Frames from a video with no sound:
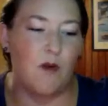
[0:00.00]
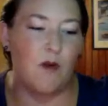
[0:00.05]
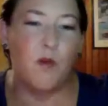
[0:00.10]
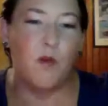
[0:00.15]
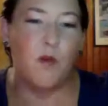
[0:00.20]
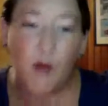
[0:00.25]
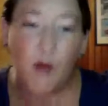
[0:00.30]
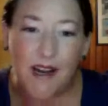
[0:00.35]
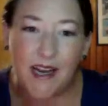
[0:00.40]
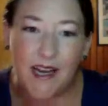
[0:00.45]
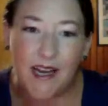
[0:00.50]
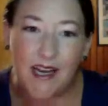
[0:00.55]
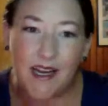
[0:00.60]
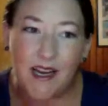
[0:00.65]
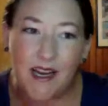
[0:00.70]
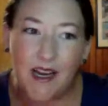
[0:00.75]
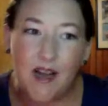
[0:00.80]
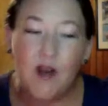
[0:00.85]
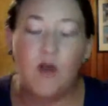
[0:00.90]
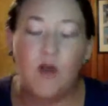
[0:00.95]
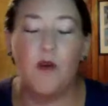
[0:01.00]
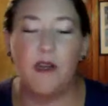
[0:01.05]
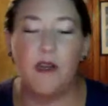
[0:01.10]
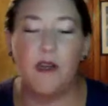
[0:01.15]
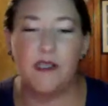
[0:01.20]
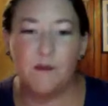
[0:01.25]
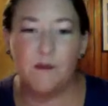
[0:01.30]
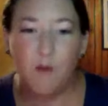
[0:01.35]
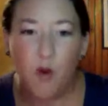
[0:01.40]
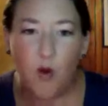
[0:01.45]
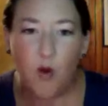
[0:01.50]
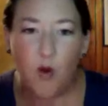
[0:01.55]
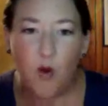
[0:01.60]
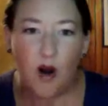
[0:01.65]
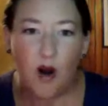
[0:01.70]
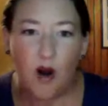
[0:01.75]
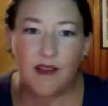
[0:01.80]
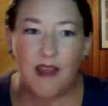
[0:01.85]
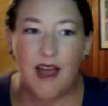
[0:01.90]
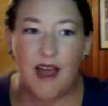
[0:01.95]
pretty was
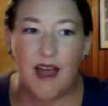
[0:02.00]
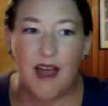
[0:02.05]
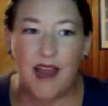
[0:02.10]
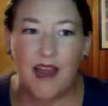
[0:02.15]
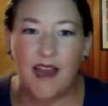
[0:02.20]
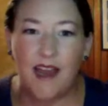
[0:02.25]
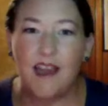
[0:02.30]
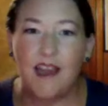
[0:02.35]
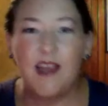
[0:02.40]
more like,